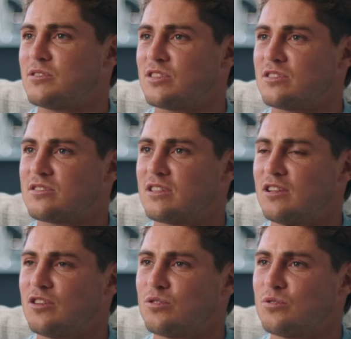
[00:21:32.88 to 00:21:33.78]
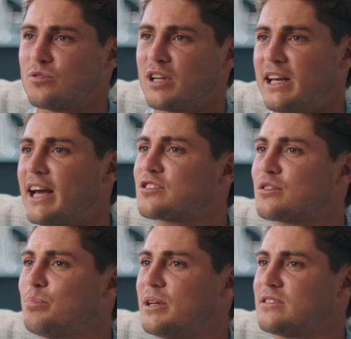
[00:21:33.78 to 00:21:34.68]
is just the little
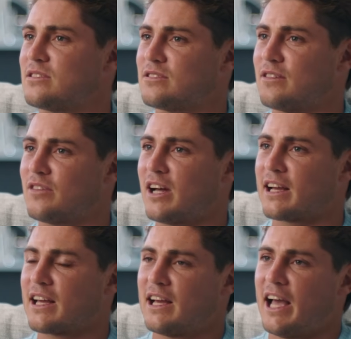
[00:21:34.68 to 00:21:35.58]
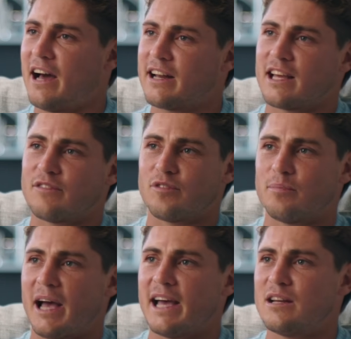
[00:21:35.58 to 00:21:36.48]
connection pieces of like how to get
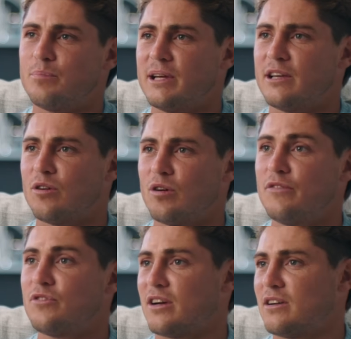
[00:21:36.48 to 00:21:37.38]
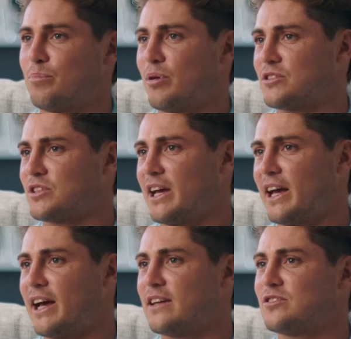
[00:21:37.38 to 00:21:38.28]
from A to B, or if you're under pressure
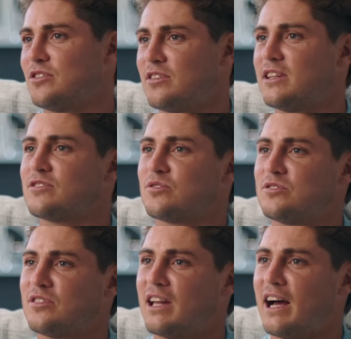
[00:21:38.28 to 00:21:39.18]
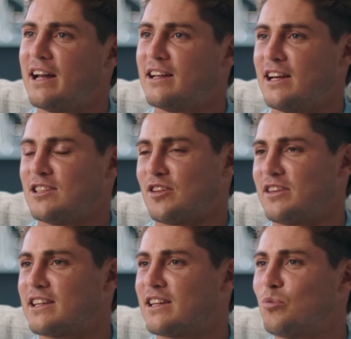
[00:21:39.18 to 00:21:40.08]
here to do this or to do that. So I
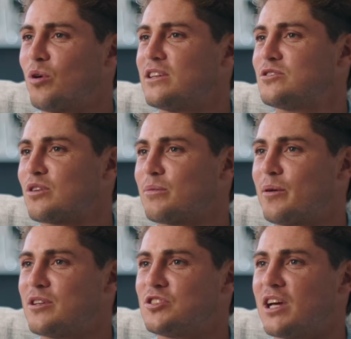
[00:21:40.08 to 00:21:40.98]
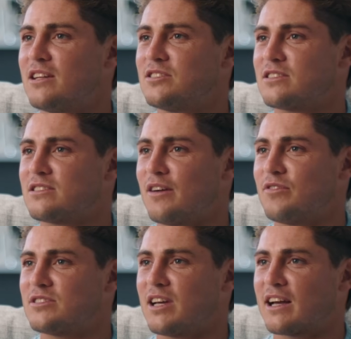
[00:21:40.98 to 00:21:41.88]
think that what he's talking about with the challenging stuff
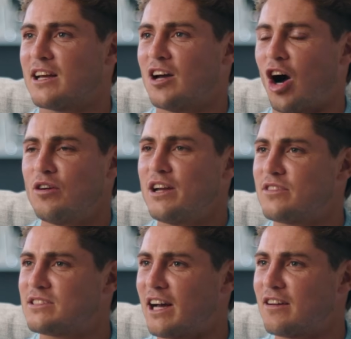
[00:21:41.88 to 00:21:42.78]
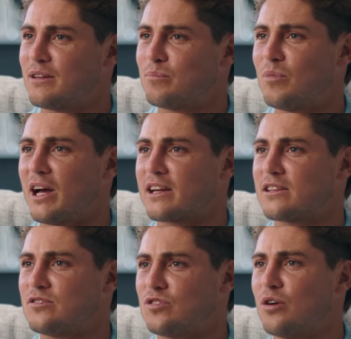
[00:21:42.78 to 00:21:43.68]
is like, I'll never tell them like
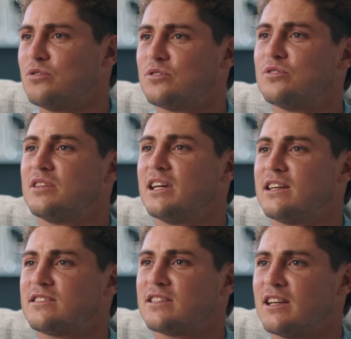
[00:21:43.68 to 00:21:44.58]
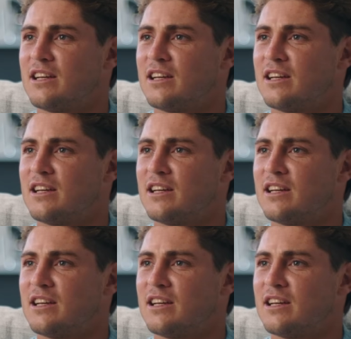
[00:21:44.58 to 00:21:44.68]
don't do this,